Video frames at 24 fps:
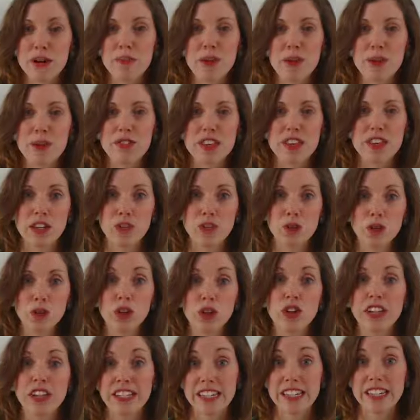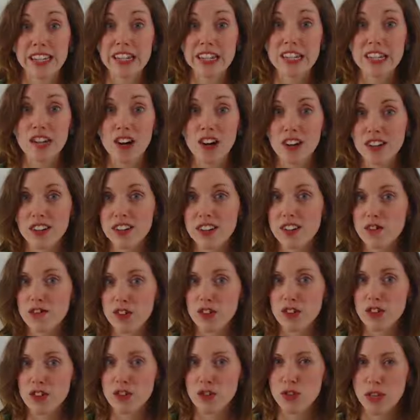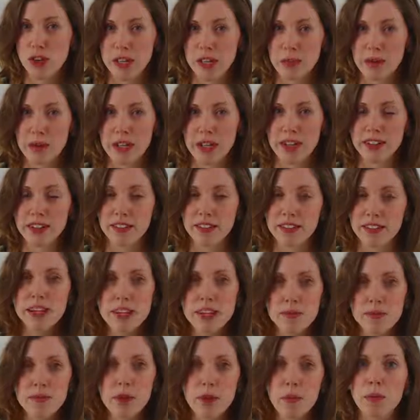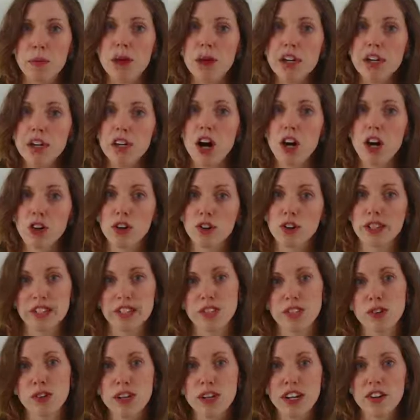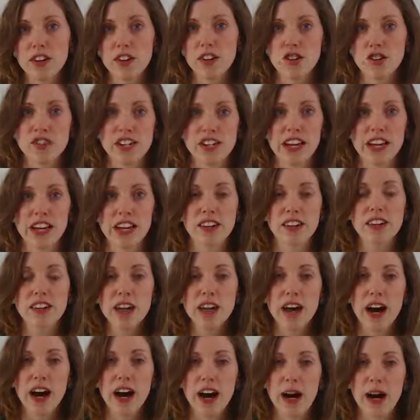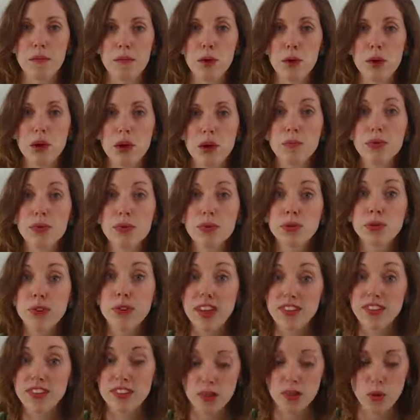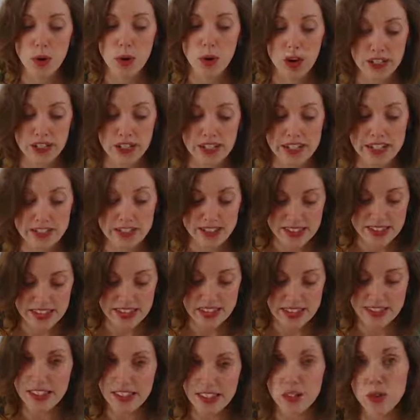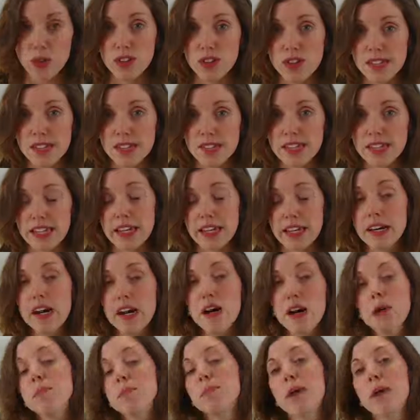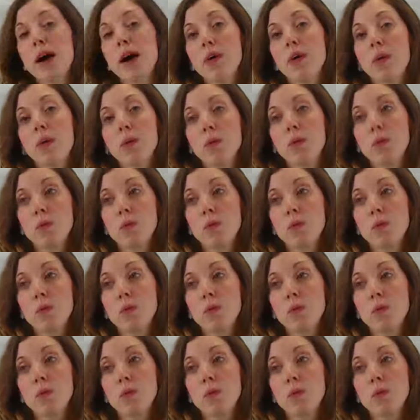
numbers that you learn in kindergarten and first grade because they're pretty concrete. You can understand present quantities, things that you can see. But